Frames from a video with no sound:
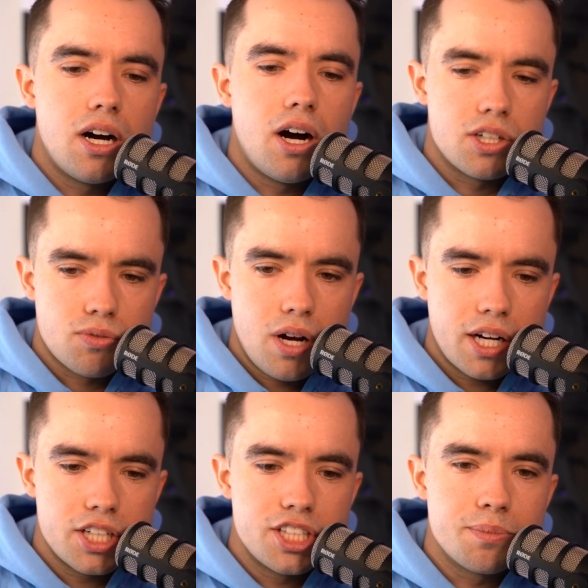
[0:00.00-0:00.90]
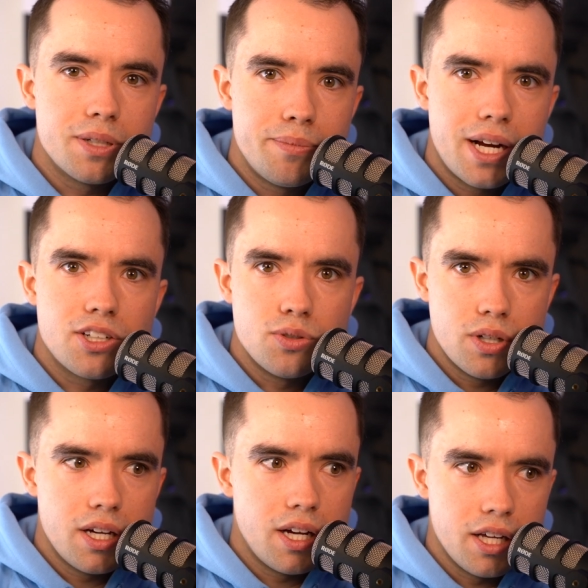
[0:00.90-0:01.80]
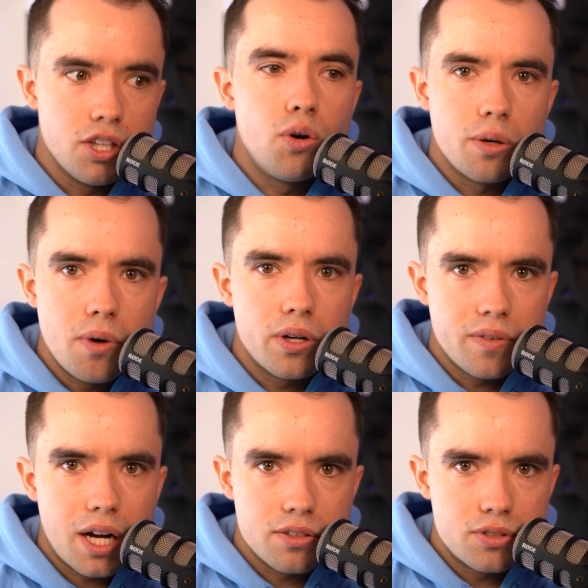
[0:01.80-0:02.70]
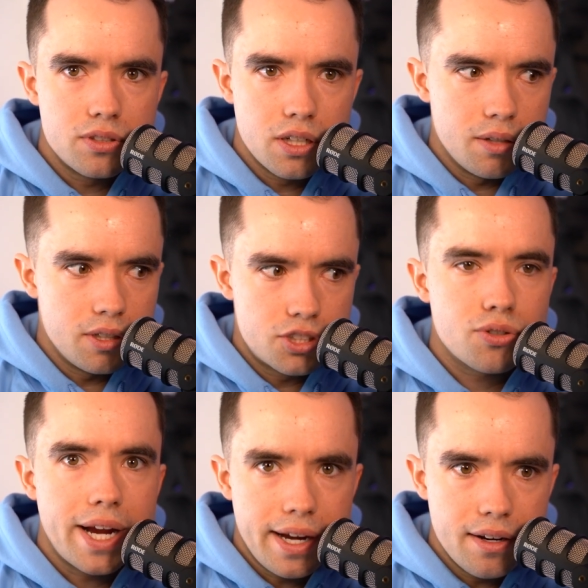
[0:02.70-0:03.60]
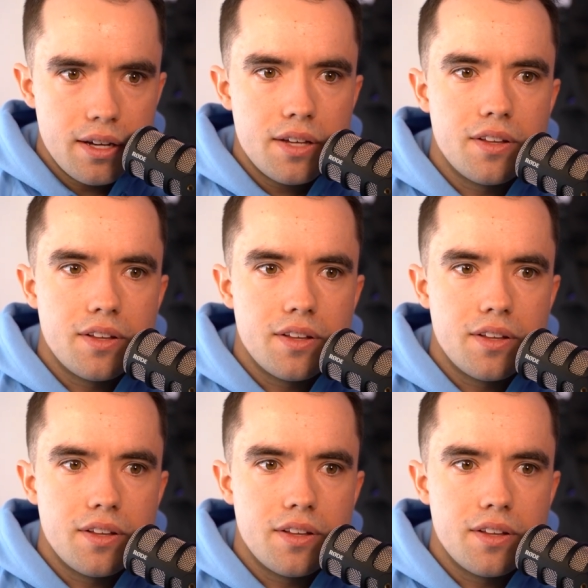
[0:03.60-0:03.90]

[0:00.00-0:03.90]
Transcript: on a rocket ship compared to a locomotive auto a train.